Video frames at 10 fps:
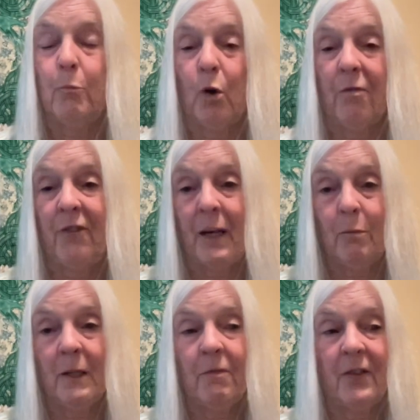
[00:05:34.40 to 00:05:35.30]
or
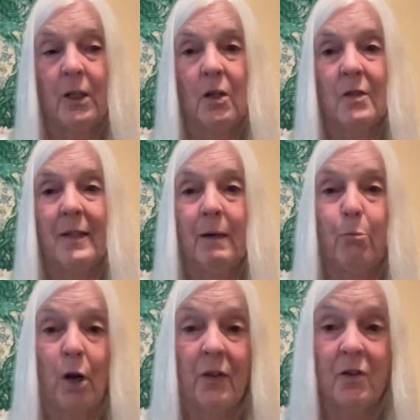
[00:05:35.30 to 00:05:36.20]
family fears, like
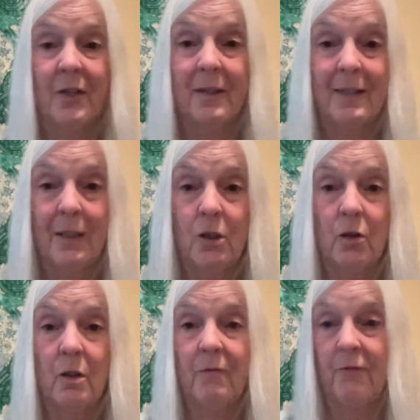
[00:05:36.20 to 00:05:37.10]
brothers and sisters